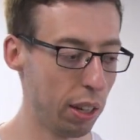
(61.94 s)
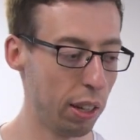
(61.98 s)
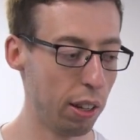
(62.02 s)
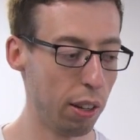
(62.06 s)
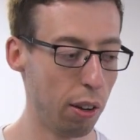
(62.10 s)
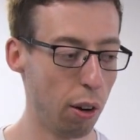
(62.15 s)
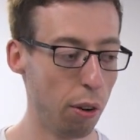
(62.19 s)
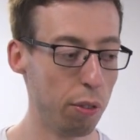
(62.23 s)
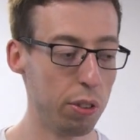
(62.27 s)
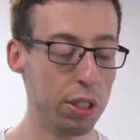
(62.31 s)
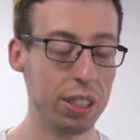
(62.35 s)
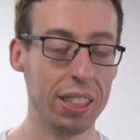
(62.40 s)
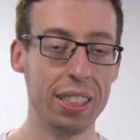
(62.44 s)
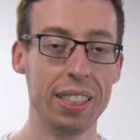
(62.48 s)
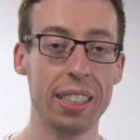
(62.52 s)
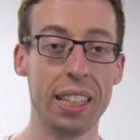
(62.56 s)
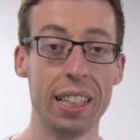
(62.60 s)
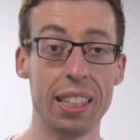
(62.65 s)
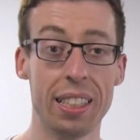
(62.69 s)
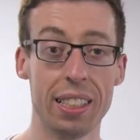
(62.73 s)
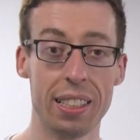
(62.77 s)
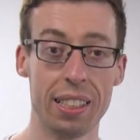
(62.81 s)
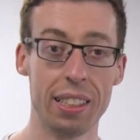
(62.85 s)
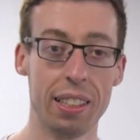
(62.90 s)

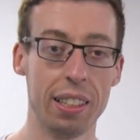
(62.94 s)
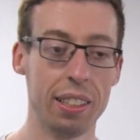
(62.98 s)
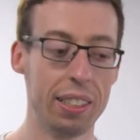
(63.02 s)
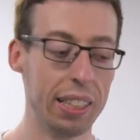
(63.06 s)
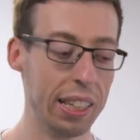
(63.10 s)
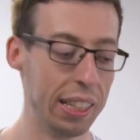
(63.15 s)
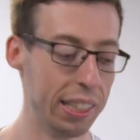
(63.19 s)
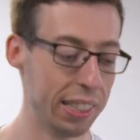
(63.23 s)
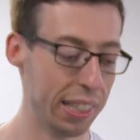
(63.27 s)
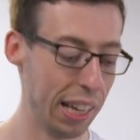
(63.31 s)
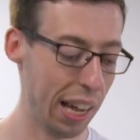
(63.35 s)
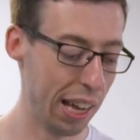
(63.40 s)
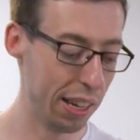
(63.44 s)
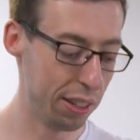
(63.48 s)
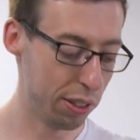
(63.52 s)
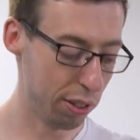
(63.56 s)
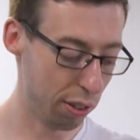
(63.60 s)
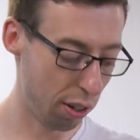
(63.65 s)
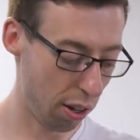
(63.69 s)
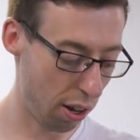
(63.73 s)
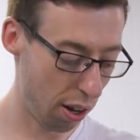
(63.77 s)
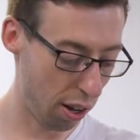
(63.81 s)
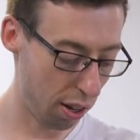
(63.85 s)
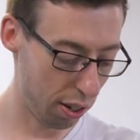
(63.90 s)
obviously C stands
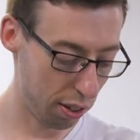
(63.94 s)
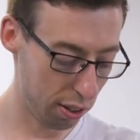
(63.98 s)
are